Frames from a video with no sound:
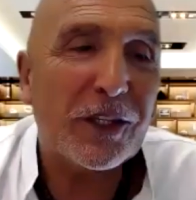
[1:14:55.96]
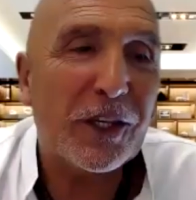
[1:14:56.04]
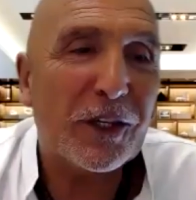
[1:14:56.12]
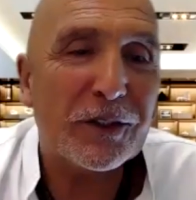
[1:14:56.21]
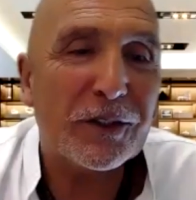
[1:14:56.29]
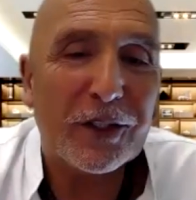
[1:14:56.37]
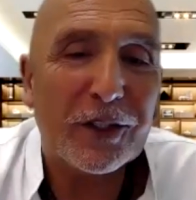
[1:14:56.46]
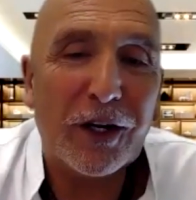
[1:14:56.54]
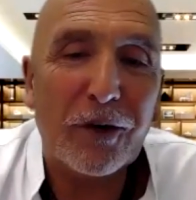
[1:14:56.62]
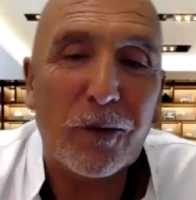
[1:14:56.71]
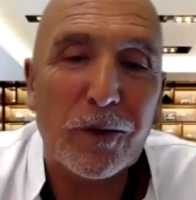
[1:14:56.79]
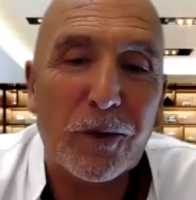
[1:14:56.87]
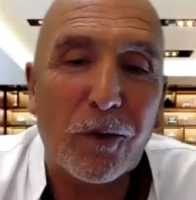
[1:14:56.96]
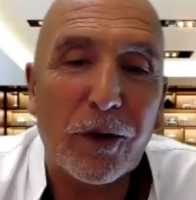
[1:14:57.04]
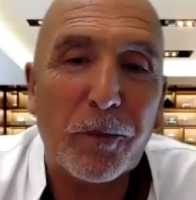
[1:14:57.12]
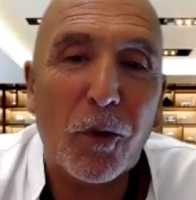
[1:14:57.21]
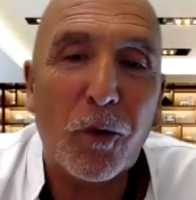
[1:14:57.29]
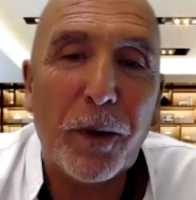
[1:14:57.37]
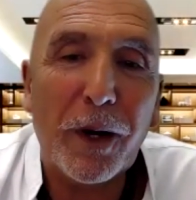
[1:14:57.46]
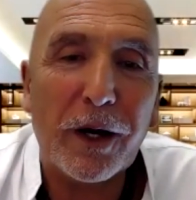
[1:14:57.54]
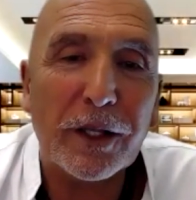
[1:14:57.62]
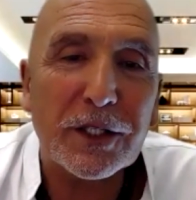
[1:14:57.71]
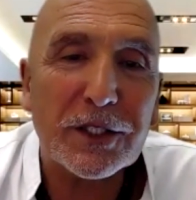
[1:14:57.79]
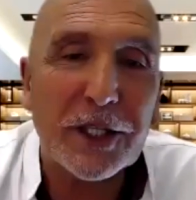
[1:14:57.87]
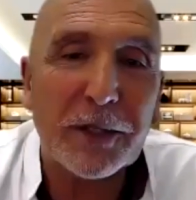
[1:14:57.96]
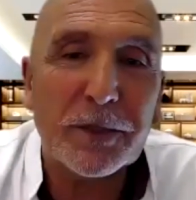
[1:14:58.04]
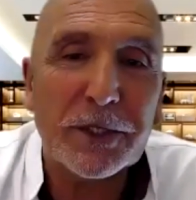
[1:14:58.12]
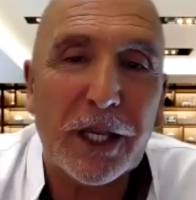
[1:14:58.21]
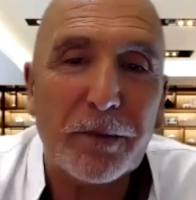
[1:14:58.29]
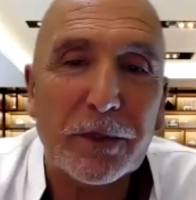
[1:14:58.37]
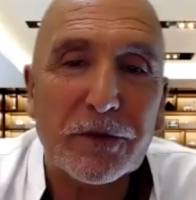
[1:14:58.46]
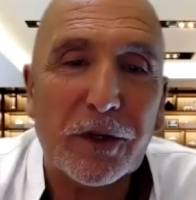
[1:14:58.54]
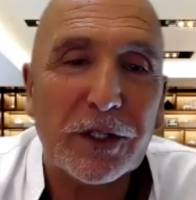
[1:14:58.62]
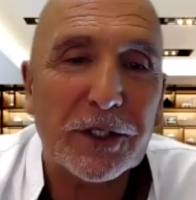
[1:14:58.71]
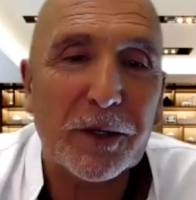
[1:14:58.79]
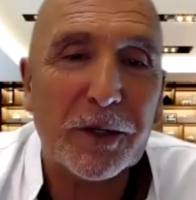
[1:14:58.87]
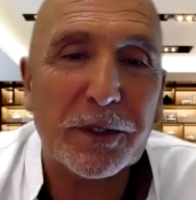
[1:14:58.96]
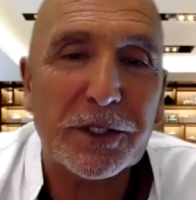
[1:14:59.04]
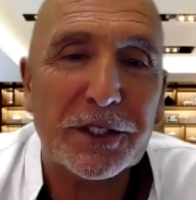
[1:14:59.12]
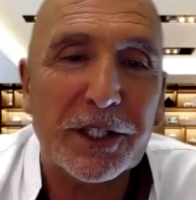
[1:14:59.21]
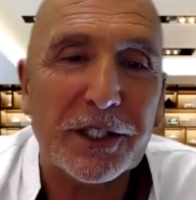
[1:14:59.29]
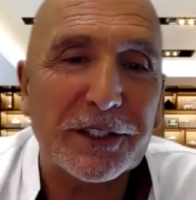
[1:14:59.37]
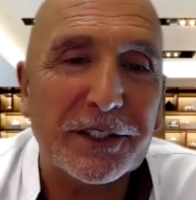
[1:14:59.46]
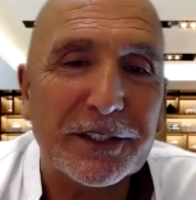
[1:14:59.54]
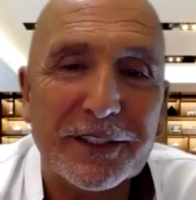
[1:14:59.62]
you. You know, we're all part of the same team as far as I'm concerned.